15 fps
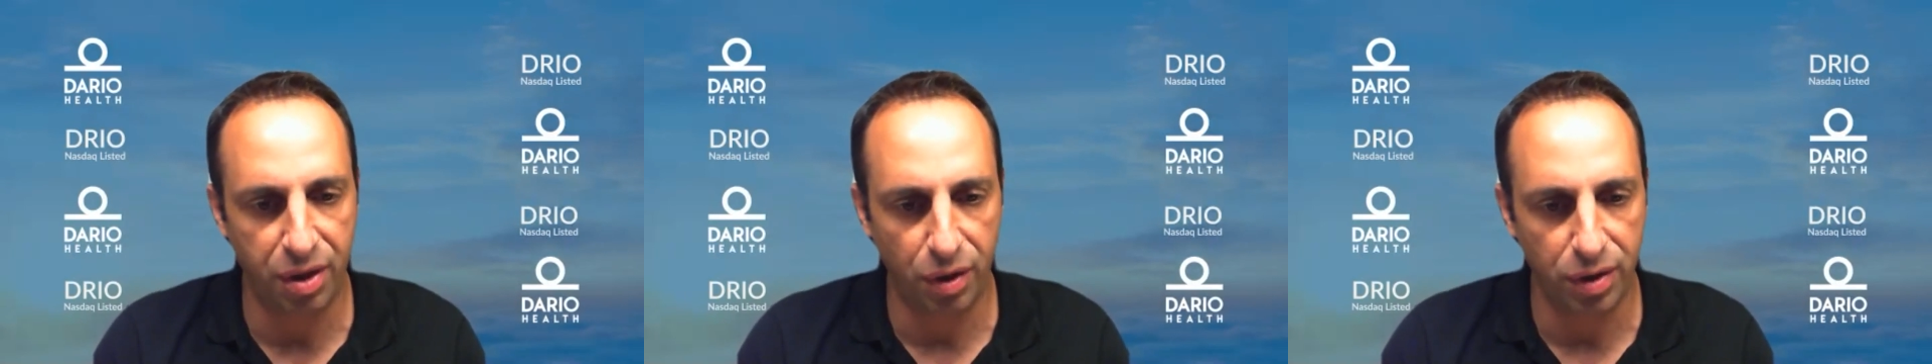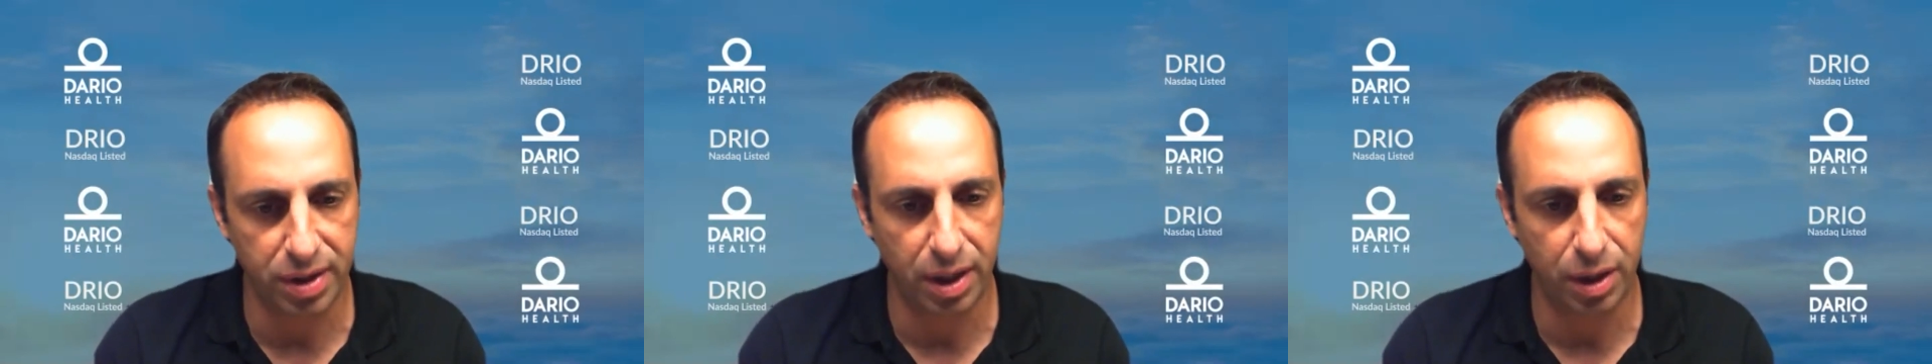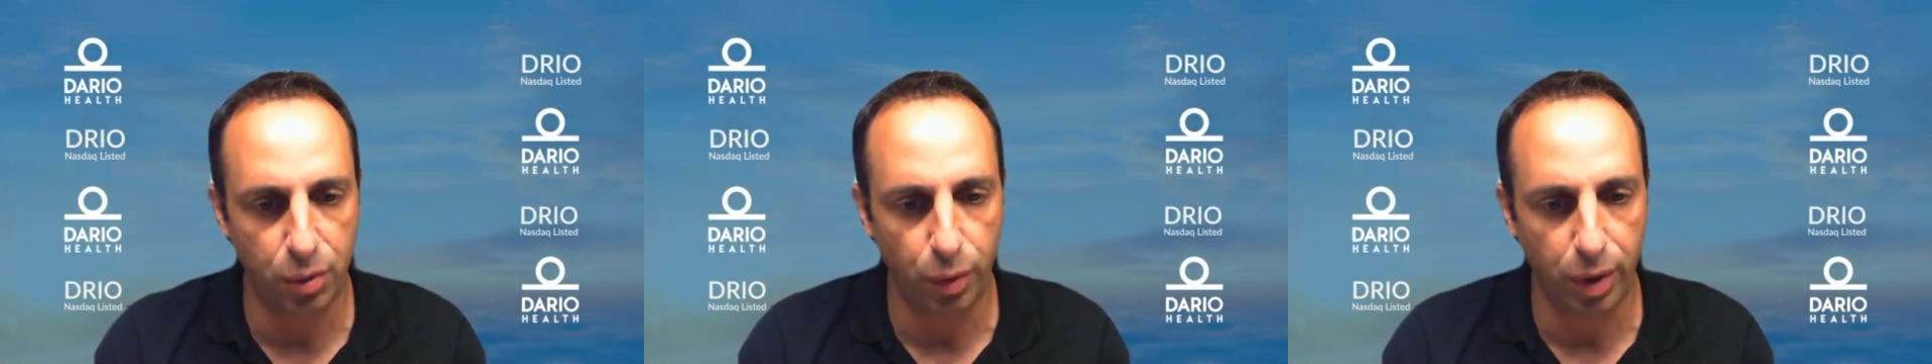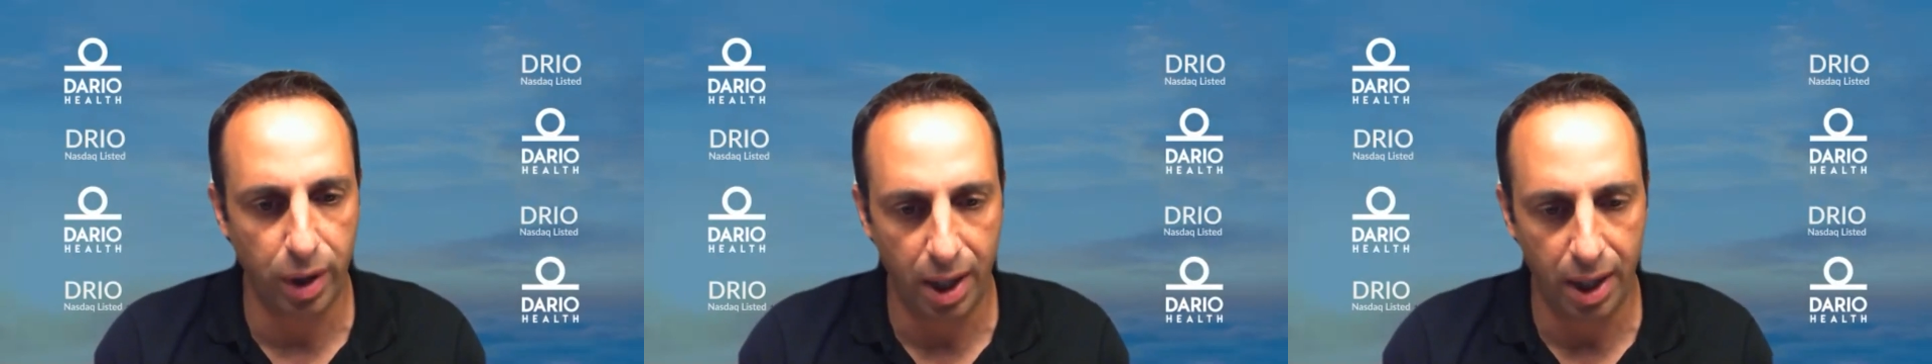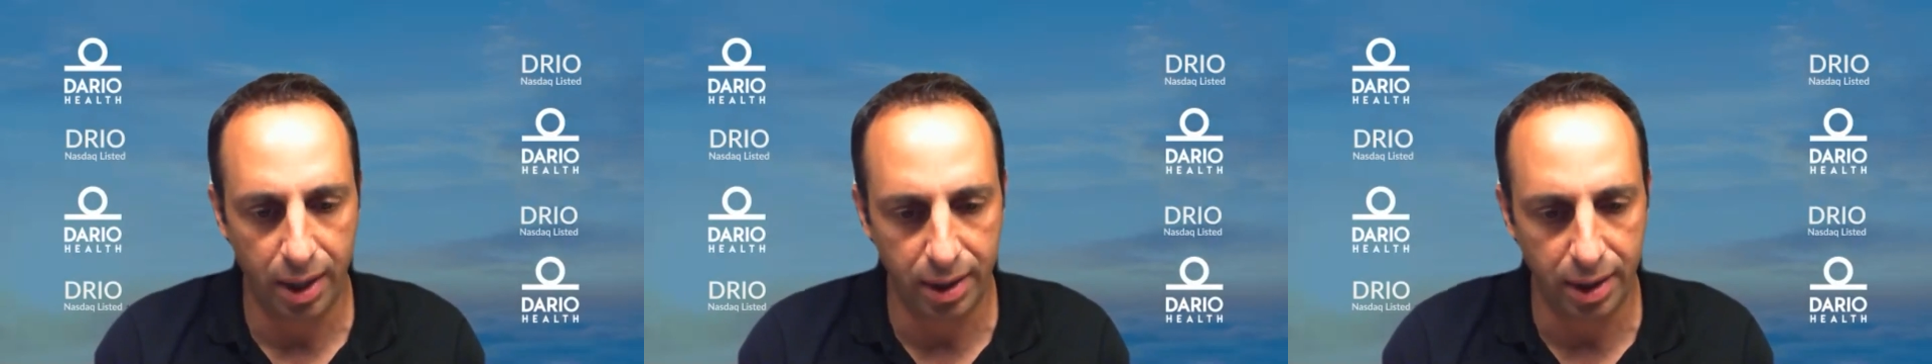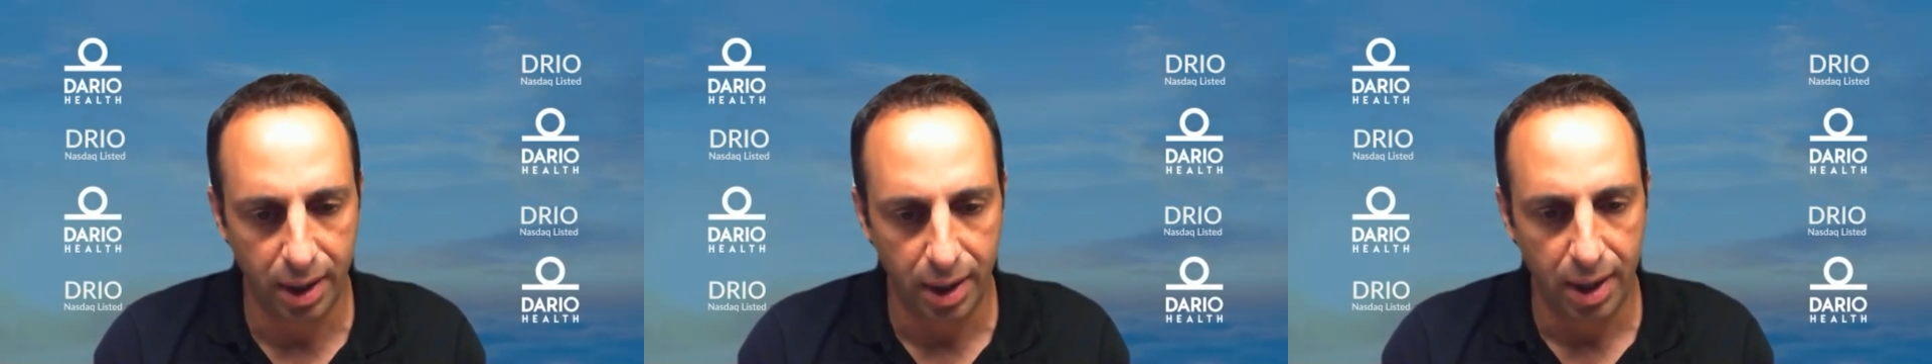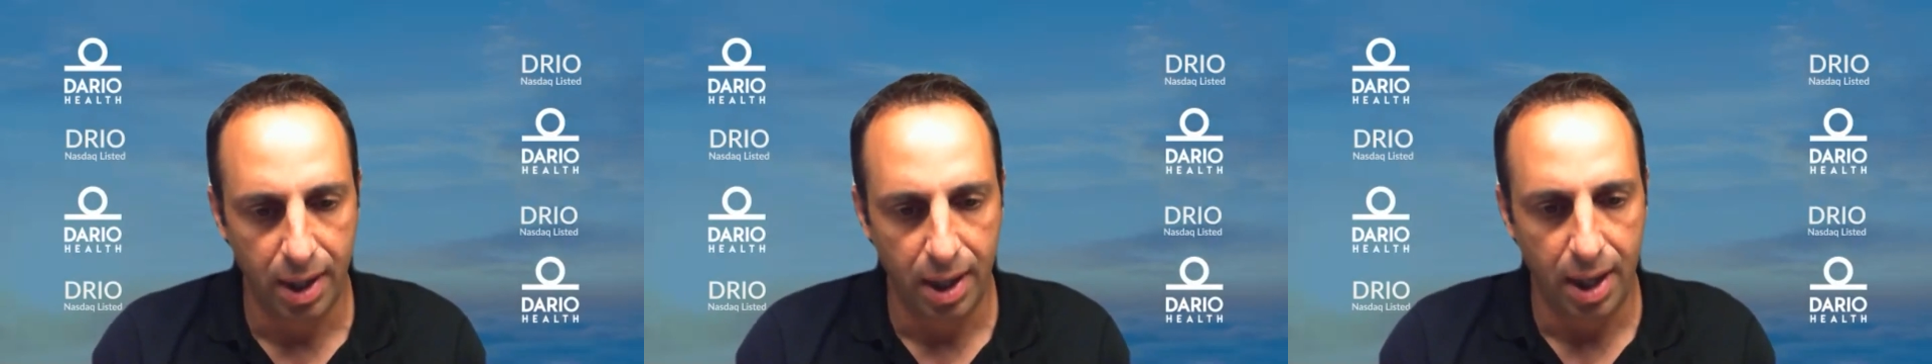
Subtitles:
thoughts that we had.